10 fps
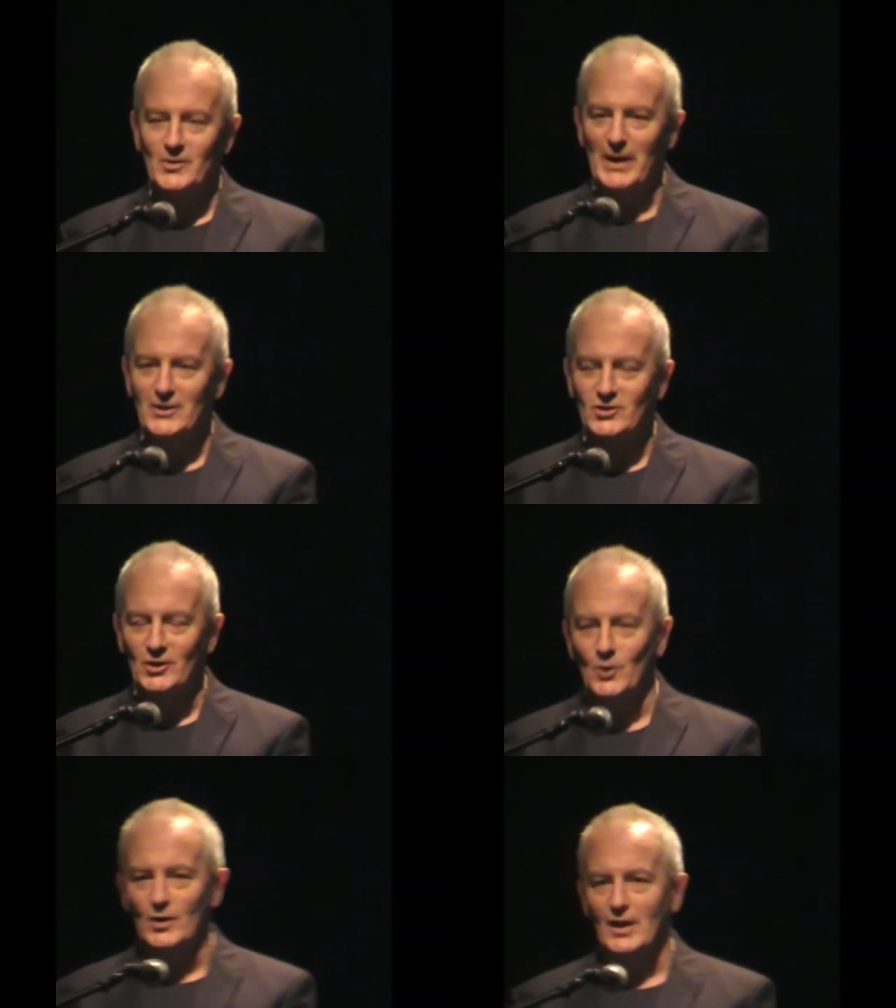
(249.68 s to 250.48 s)
make
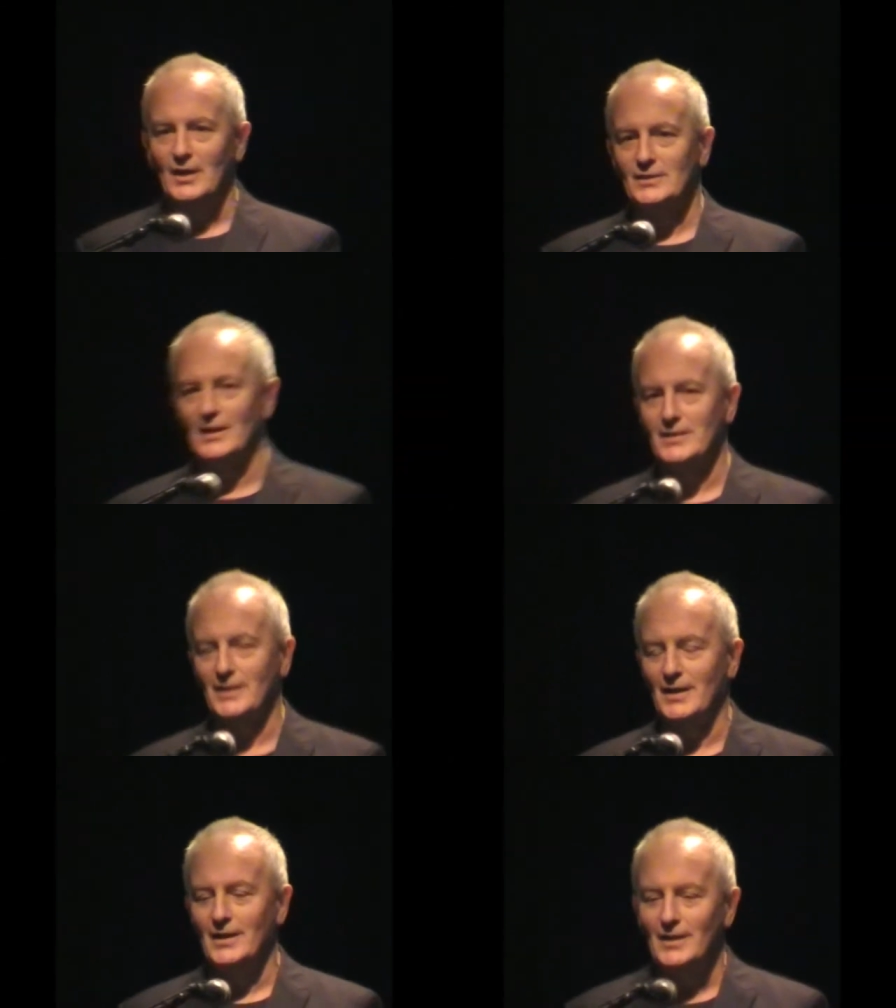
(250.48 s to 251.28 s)
sure
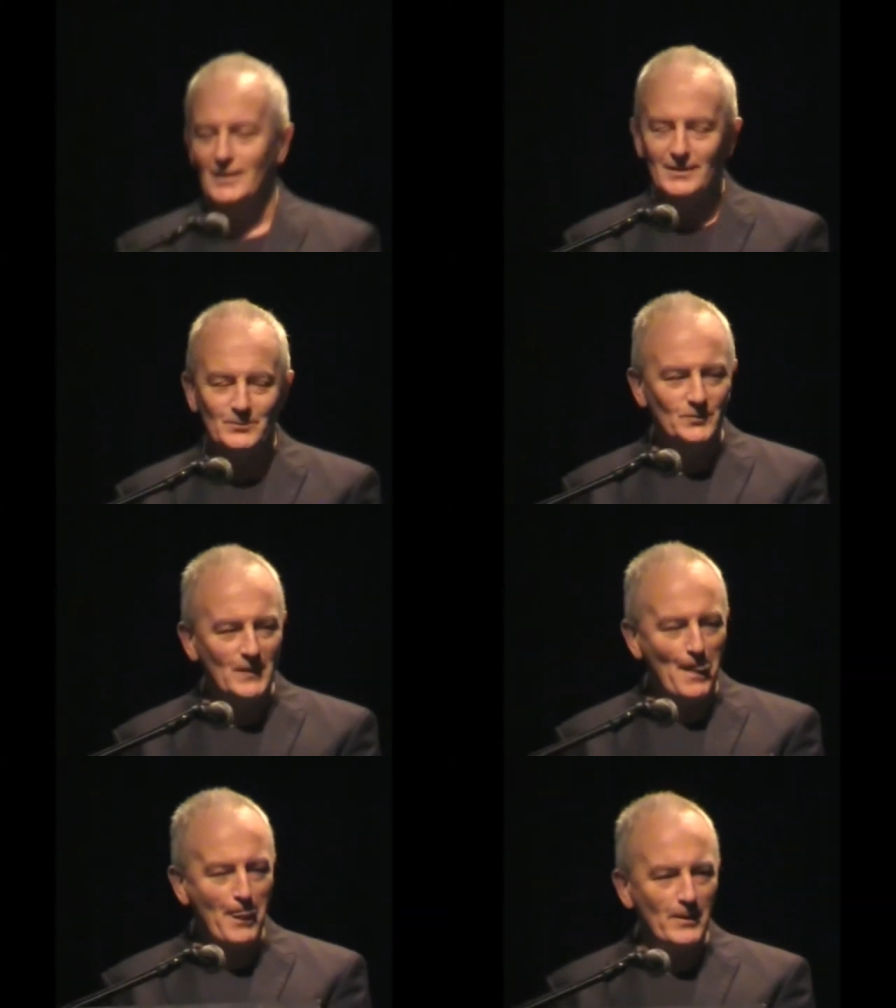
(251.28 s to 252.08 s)
that
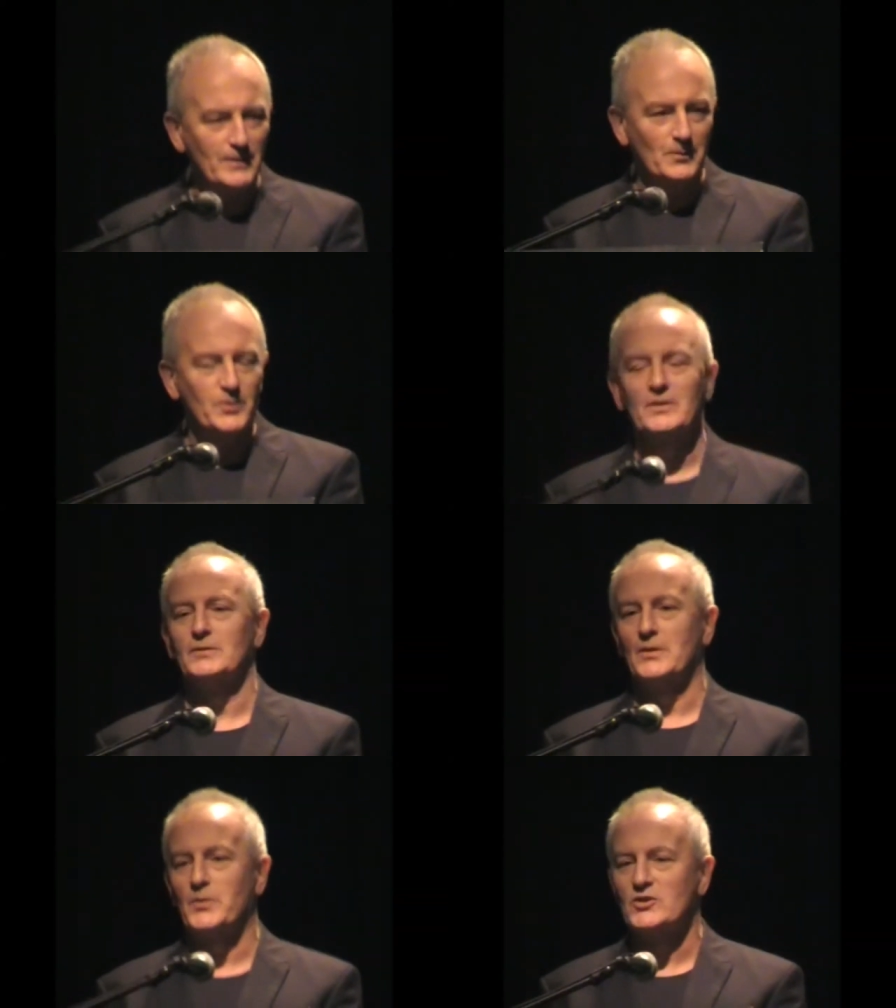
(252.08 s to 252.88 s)

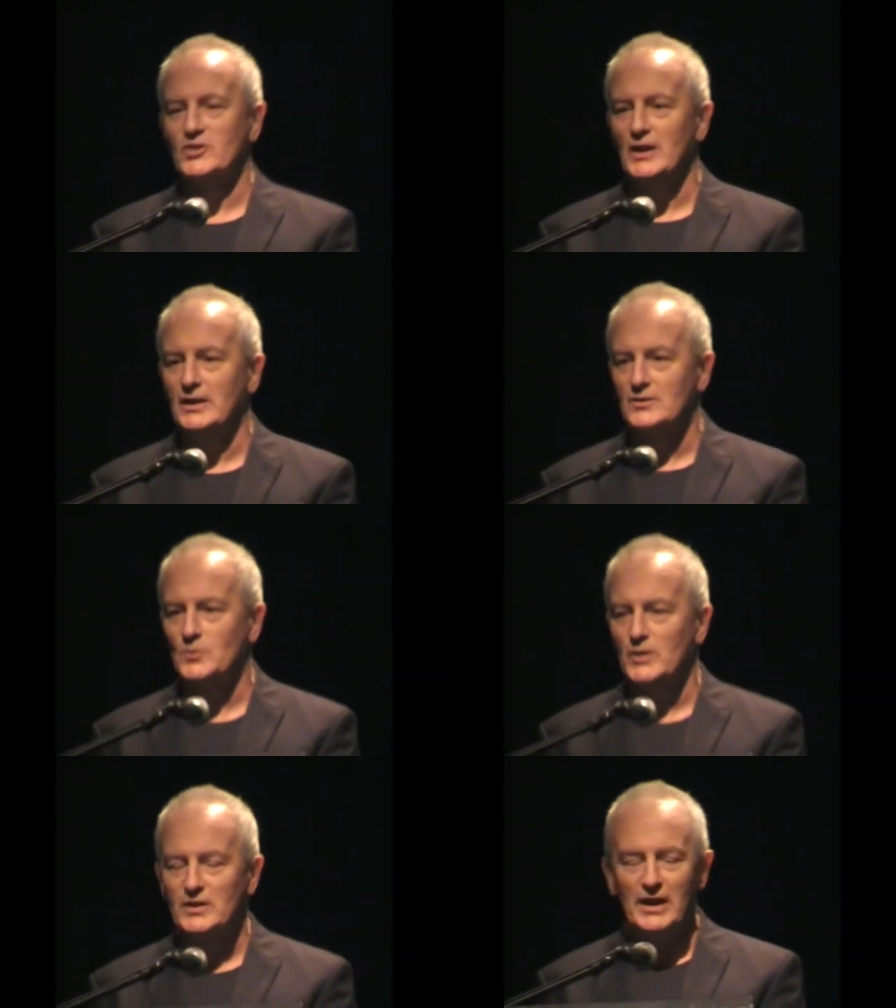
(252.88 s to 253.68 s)
the proceedings
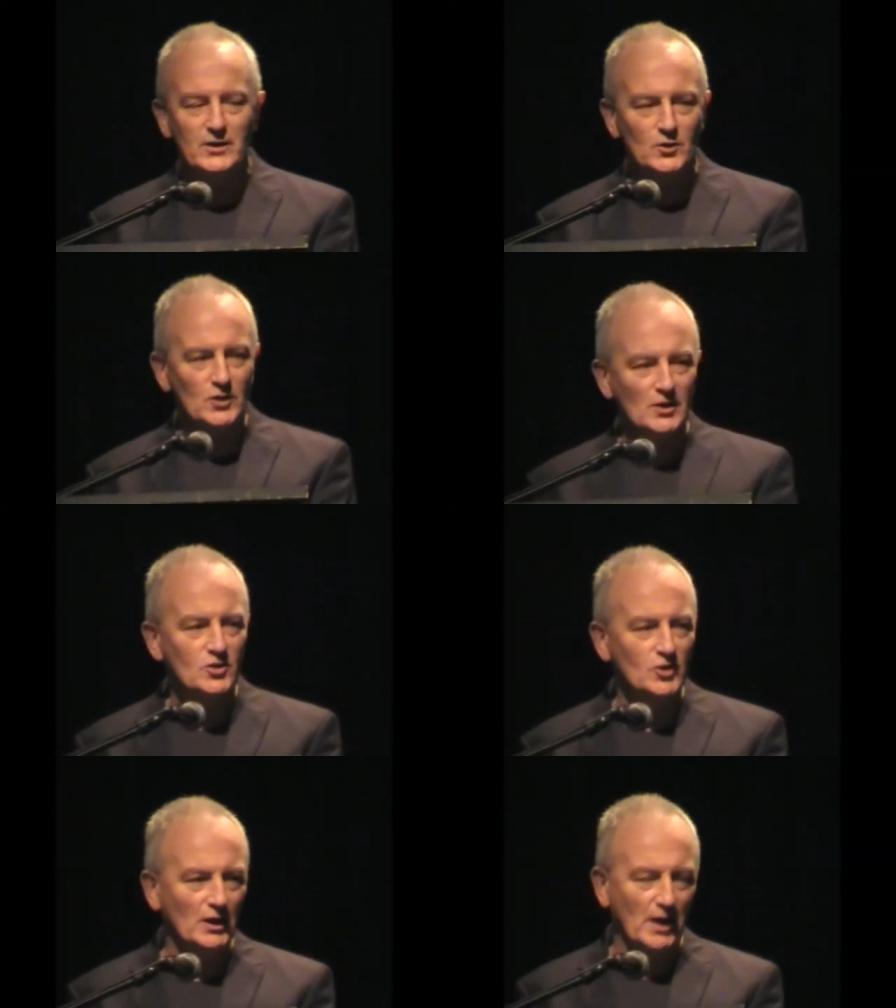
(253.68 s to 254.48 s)
wouldn't end until
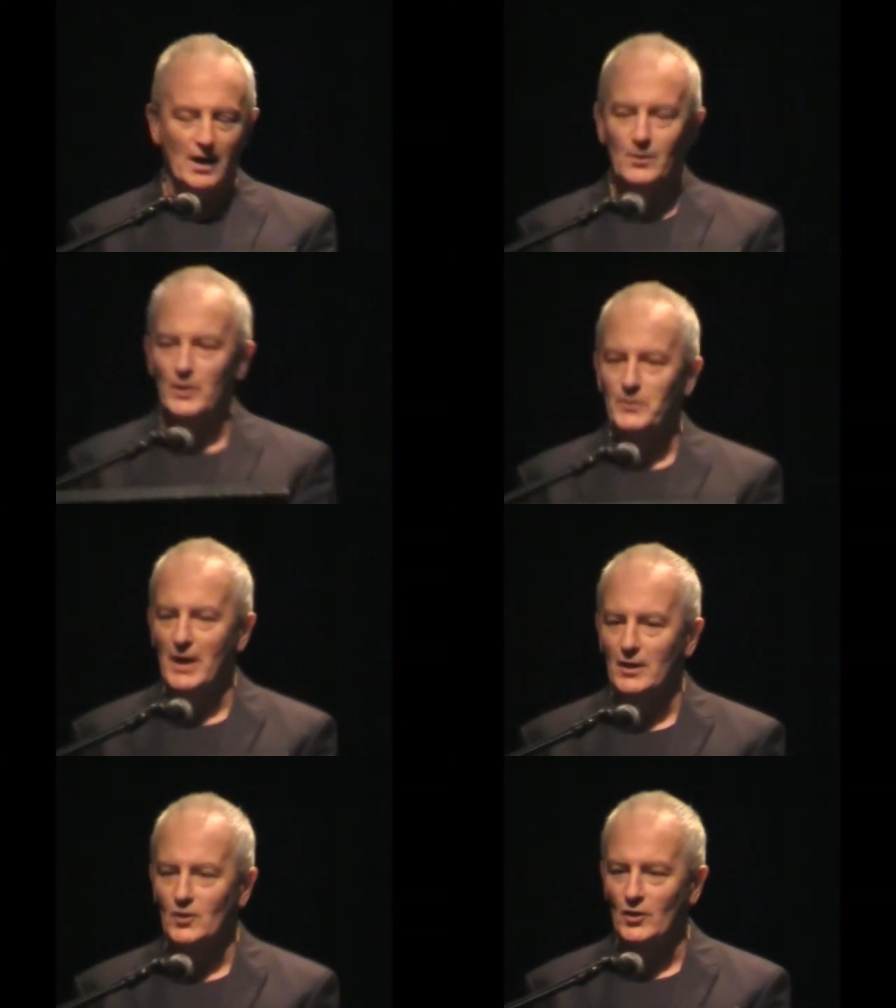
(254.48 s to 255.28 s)
3 o'clock and we'd be
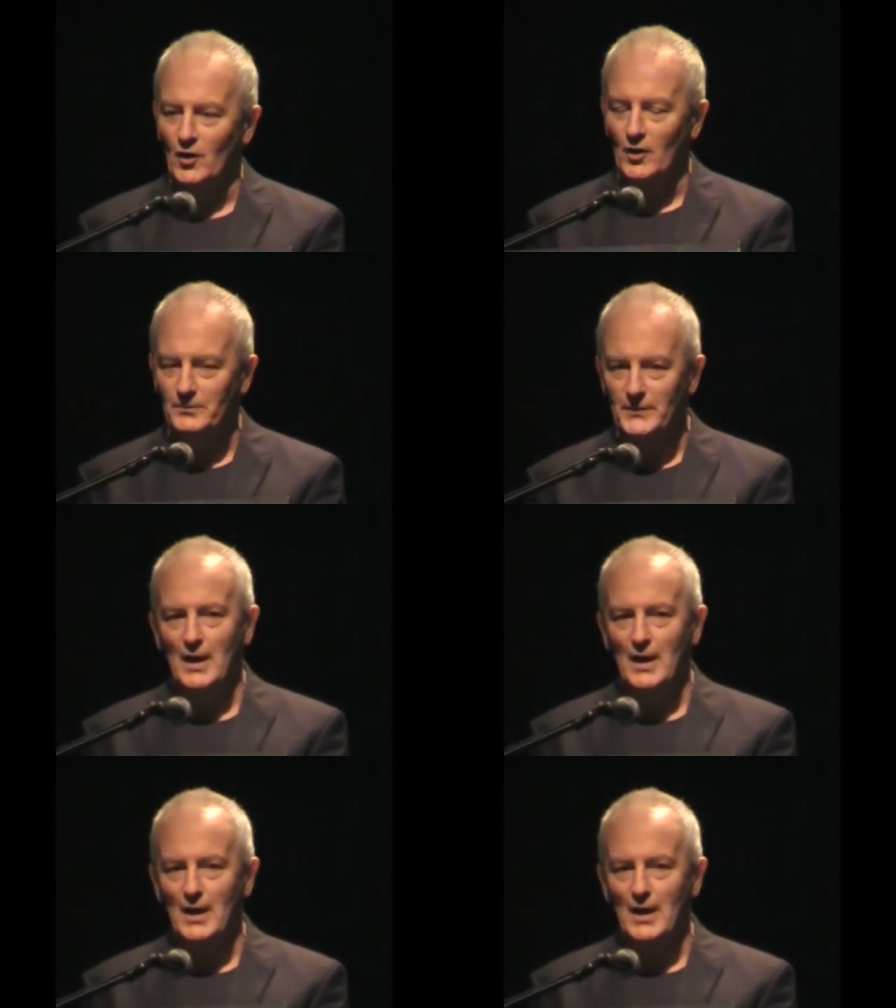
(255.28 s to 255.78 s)
all going home.